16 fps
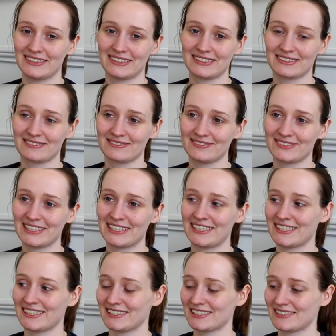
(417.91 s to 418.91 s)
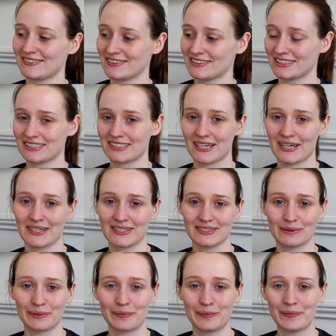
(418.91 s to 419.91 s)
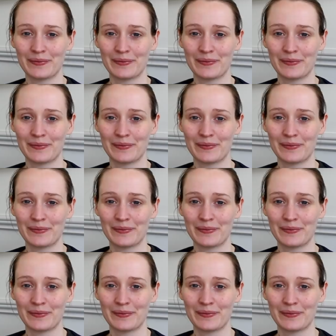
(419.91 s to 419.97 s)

It's really nice to be able to share some